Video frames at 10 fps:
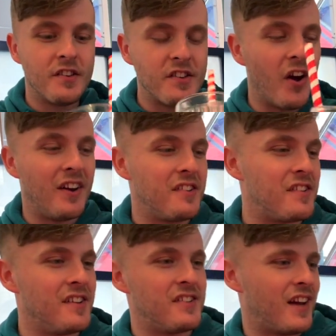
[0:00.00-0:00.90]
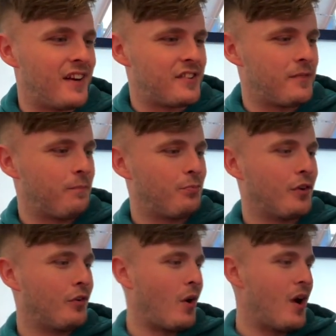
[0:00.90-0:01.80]
Science these days.
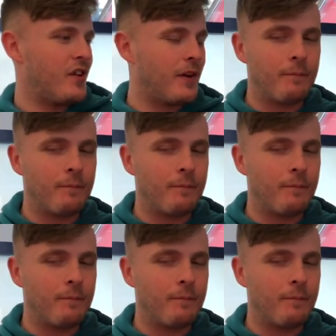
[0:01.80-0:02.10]
Crazy.